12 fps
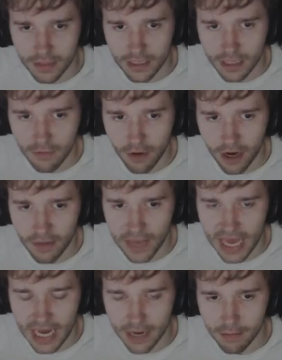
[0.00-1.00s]
Isn't that right,
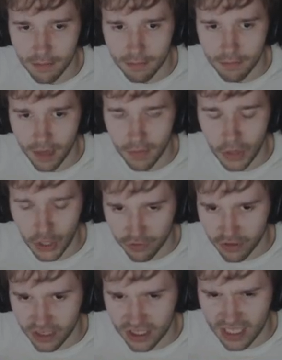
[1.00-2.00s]
Ben? My
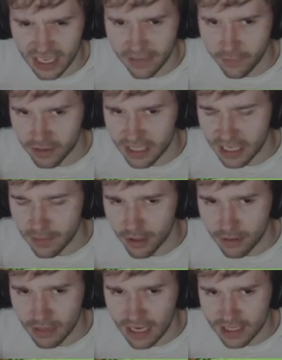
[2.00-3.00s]
murderous, evil
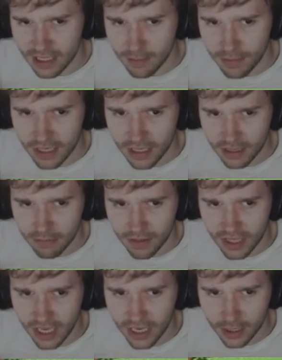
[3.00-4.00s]
demon S C P
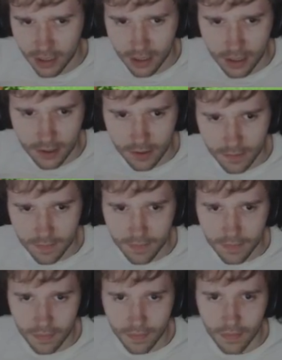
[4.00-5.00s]
thing.
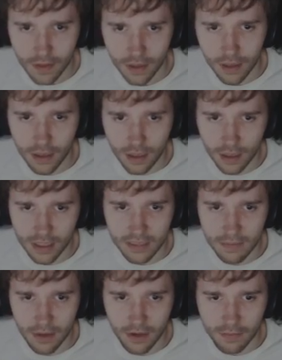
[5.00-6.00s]
Uh, let's
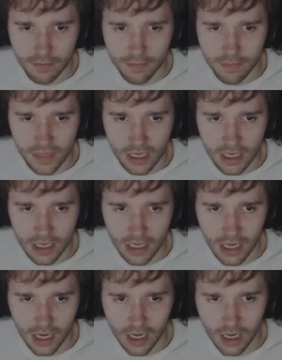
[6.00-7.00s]
keep going.
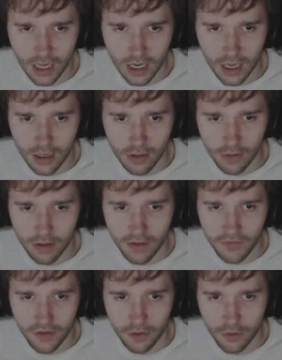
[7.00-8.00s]
La la la, oh, I
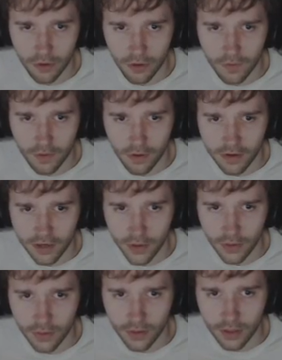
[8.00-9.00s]
have to go north? Alright,
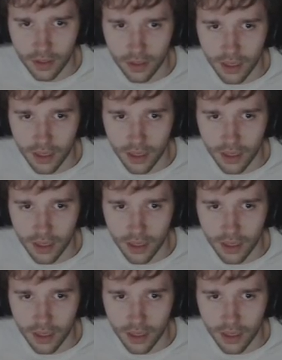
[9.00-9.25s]
cool.